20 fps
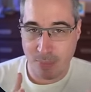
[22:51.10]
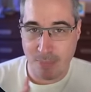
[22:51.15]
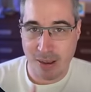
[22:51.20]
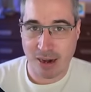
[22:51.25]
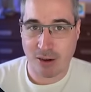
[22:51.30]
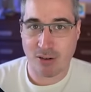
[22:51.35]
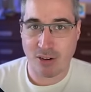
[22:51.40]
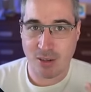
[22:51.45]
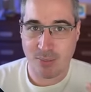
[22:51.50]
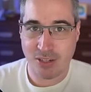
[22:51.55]
But
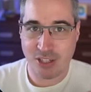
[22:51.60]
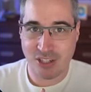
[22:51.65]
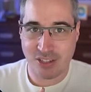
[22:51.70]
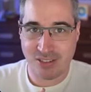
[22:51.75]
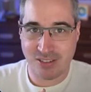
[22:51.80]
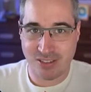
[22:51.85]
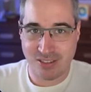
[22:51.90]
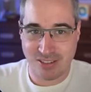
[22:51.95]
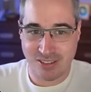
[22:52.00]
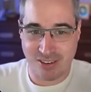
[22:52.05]
background
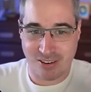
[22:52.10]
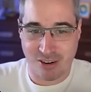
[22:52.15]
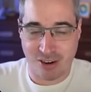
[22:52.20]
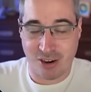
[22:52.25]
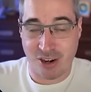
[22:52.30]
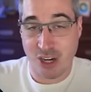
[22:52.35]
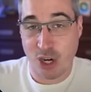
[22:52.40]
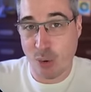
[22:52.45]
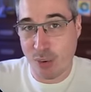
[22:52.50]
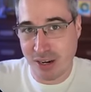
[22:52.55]
images
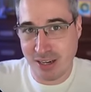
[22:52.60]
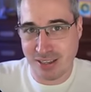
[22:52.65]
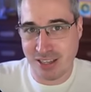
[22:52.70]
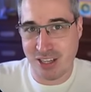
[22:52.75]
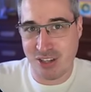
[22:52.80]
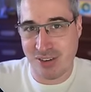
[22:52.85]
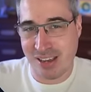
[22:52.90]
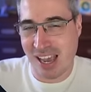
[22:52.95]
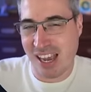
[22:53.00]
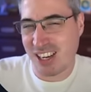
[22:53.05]
are annoying
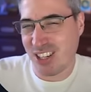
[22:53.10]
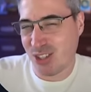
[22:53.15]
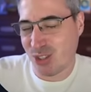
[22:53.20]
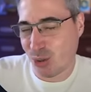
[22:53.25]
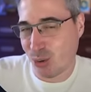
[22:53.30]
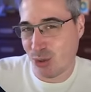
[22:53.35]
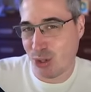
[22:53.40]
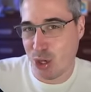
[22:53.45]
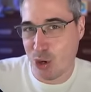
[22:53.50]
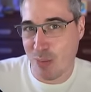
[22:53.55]
that you can't
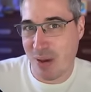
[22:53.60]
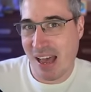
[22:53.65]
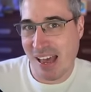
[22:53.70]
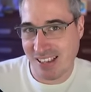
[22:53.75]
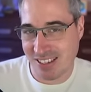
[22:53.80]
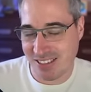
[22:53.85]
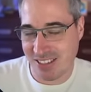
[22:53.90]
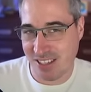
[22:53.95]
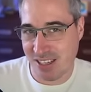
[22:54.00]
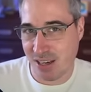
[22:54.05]
control the
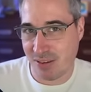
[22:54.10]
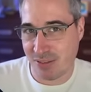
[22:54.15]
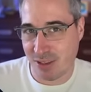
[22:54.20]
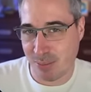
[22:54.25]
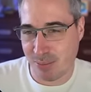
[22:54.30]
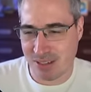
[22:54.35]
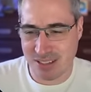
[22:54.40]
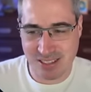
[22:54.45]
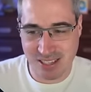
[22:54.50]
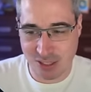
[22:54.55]
opacity
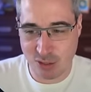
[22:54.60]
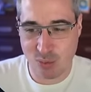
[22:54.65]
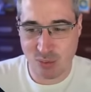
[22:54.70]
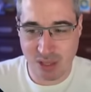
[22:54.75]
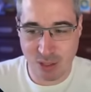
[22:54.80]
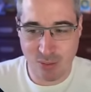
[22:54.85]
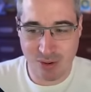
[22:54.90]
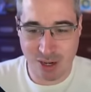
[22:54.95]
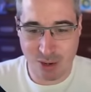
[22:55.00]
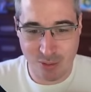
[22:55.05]
of them, because that's
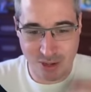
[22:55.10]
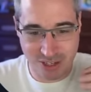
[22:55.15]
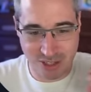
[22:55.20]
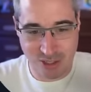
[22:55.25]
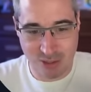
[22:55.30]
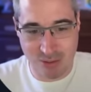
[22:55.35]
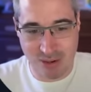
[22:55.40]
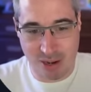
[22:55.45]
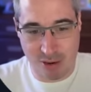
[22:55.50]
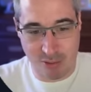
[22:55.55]
really what I want
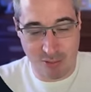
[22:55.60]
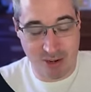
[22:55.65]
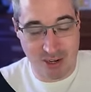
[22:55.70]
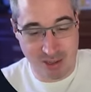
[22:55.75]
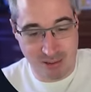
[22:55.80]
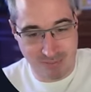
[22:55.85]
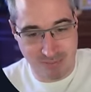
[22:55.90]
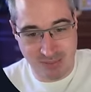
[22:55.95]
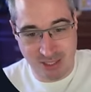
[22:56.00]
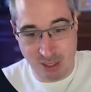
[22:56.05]
to do now. I
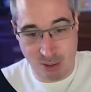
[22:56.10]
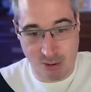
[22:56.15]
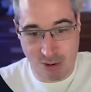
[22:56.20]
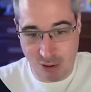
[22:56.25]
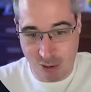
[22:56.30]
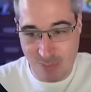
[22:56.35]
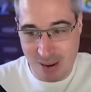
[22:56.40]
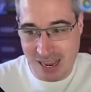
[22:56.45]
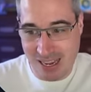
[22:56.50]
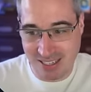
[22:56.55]
want to
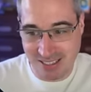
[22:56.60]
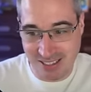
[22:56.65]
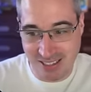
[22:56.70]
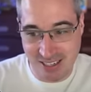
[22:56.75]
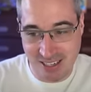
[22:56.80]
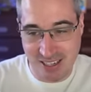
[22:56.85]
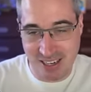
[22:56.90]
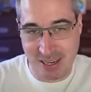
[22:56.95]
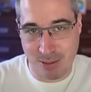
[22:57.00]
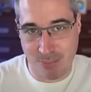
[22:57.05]
zero
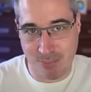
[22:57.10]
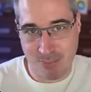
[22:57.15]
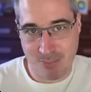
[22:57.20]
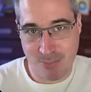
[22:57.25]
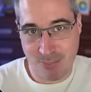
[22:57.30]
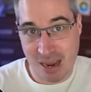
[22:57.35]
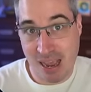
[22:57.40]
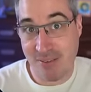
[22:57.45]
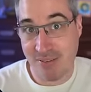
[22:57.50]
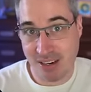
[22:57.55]
opacity
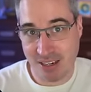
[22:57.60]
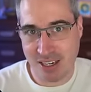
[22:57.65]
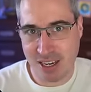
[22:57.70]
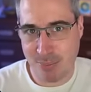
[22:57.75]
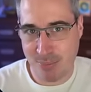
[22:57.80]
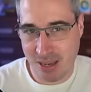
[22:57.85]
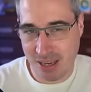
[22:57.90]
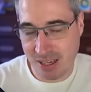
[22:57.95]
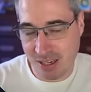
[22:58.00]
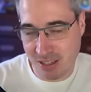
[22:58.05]
and have it
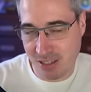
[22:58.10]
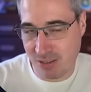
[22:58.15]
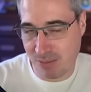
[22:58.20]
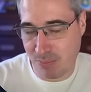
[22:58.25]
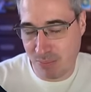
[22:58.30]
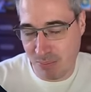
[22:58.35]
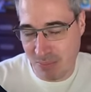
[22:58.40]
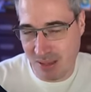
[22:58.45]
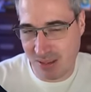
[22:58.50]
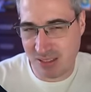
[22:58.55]
come in
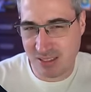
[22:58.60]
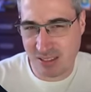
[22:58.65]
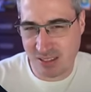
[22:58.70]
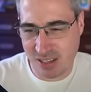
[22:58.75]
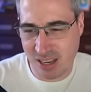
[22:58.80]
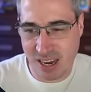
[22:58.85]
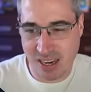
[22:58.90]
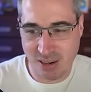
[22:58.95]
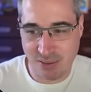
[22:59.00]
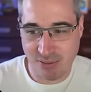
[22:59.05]
and be
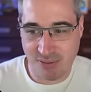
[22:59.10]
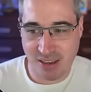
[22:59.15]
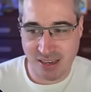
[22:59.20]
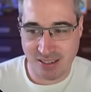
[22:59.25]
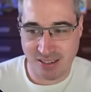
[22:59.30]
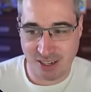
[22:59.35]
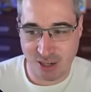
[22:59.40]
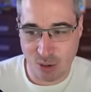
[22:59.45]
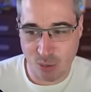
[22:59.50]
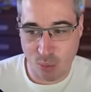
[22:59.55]
kind of faint.